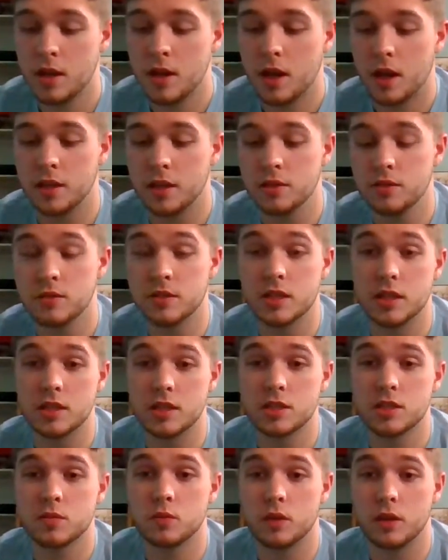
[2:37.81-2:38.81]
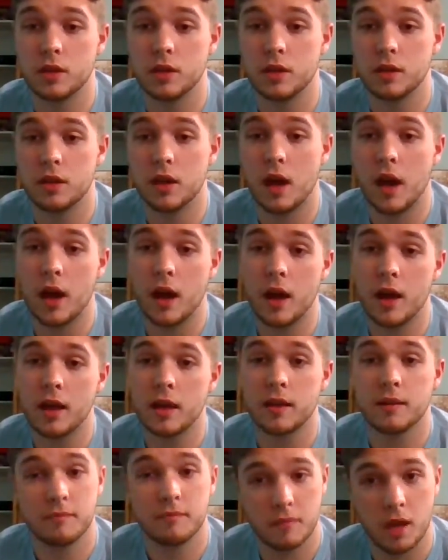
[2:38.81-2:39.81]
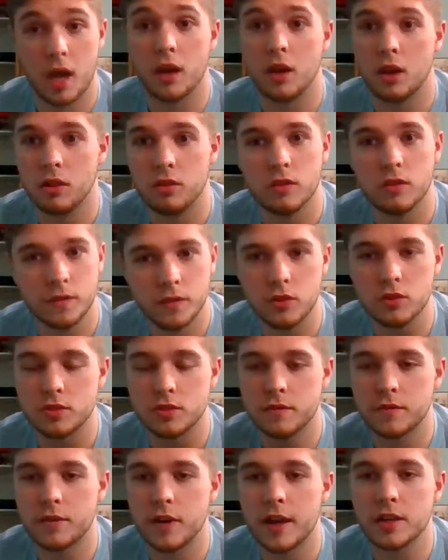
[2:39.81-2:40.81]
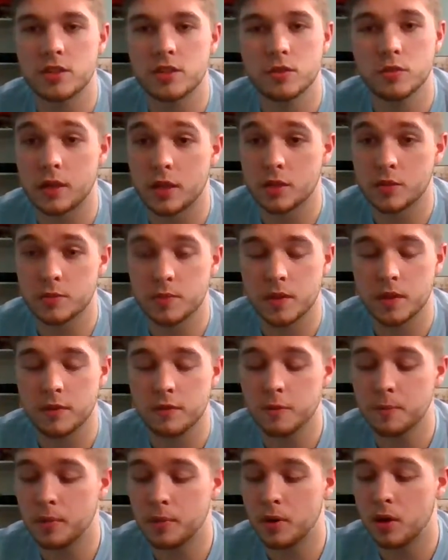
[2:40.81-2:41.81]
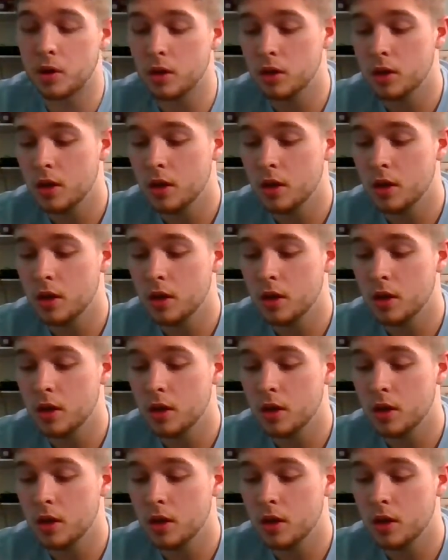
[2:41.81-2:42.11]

I used this when I got another avulsion fracture when I was playing football.